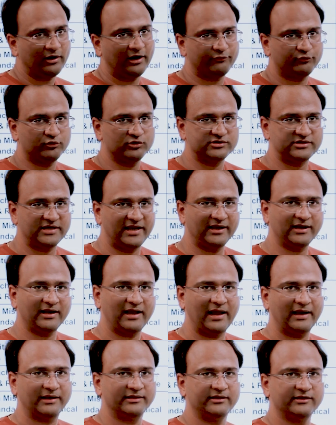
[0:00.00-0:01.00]
you have to check
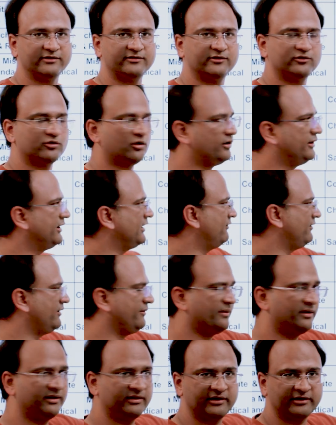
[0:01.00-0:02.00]
and this is already
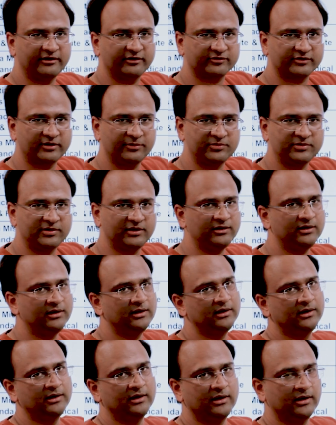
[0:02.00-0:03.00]
available in the description.
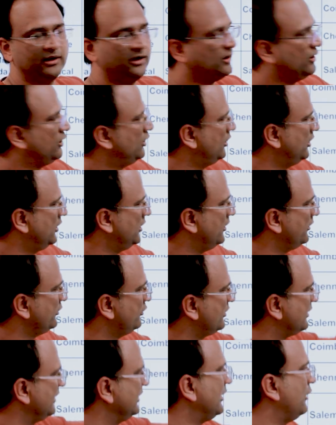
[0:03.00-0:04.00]
Uh,
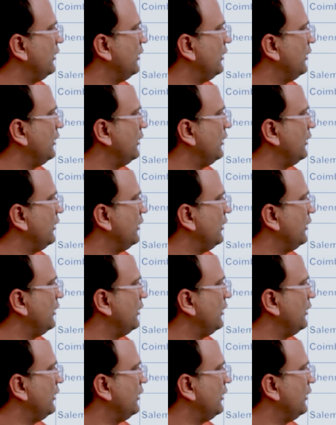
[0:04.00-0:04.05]
you can